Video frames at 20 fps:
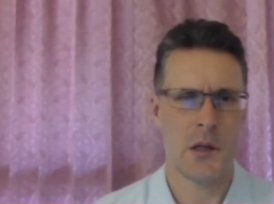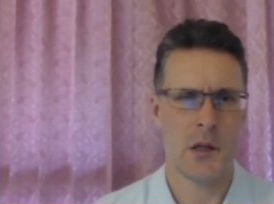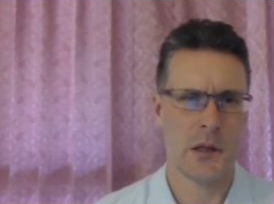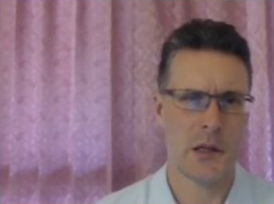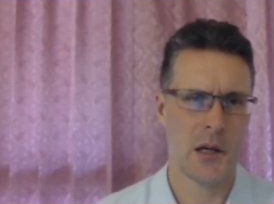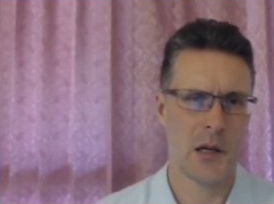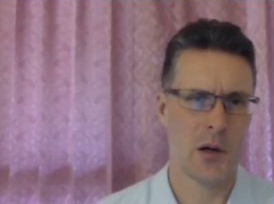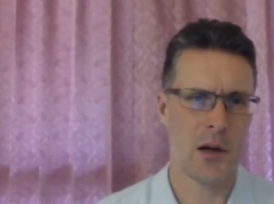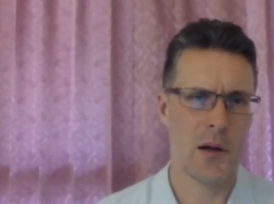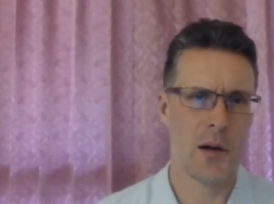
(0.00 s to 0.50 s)

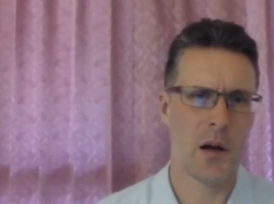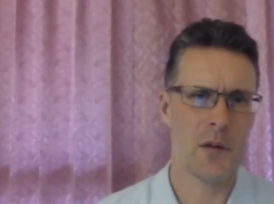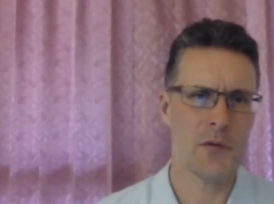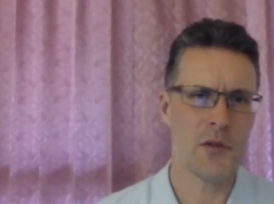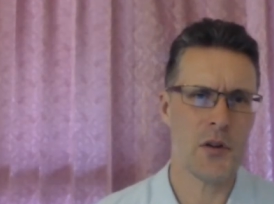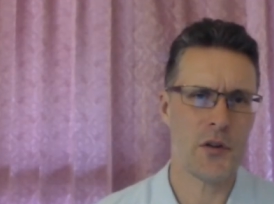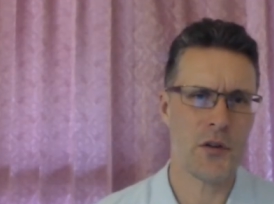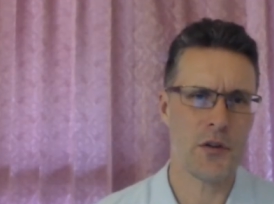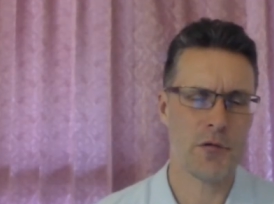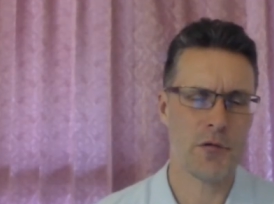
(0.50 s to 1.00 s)
Now, I, have
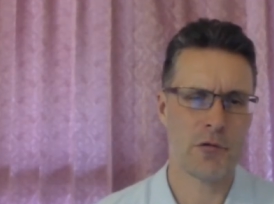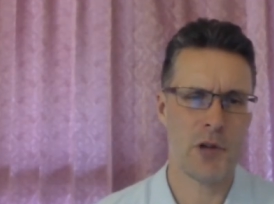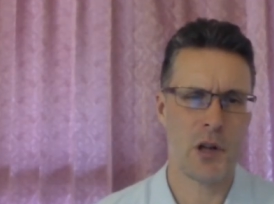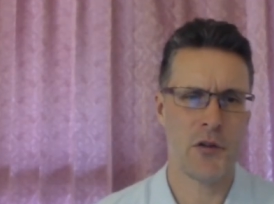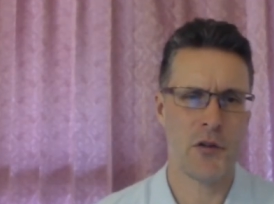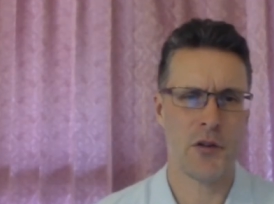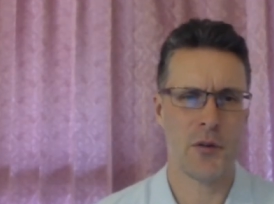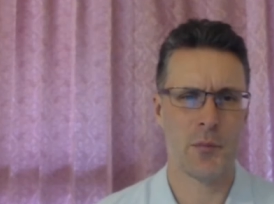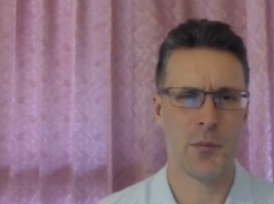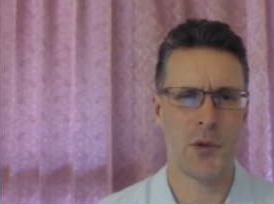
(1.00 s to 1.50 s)
just
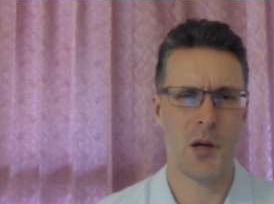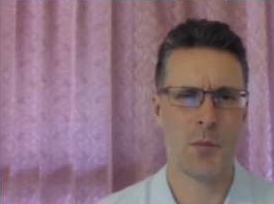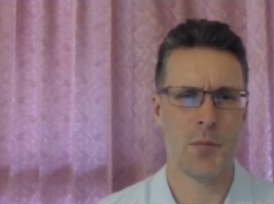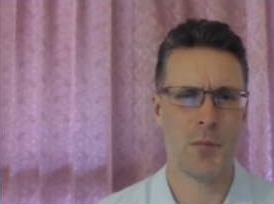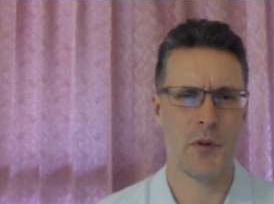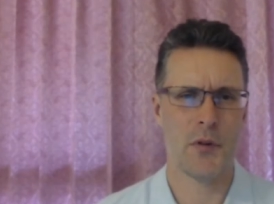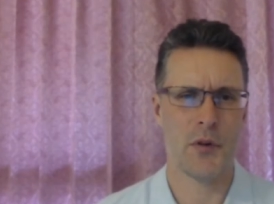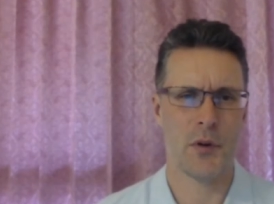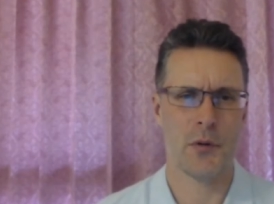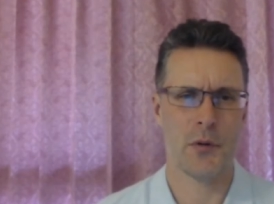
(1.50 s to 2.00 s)
run some
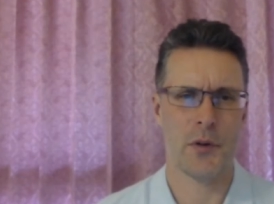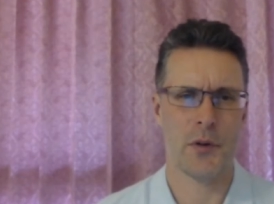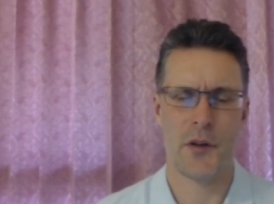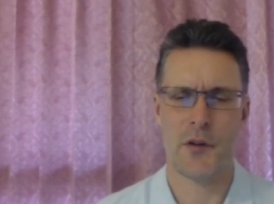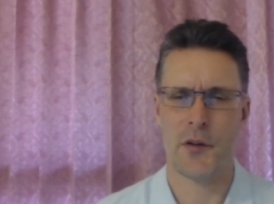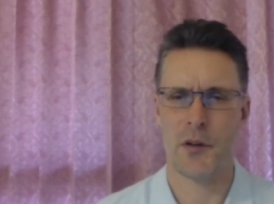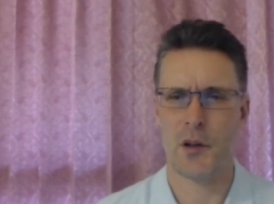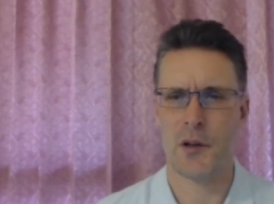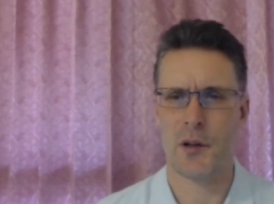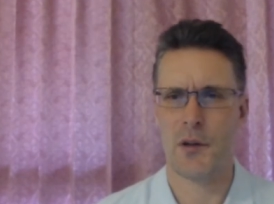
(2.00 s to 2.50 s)
numbers on
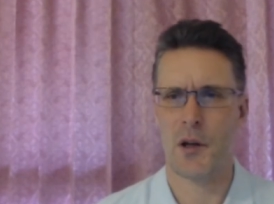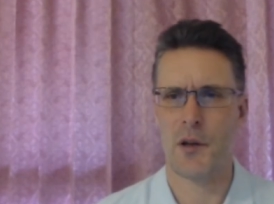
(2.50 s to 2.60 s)
this, and I,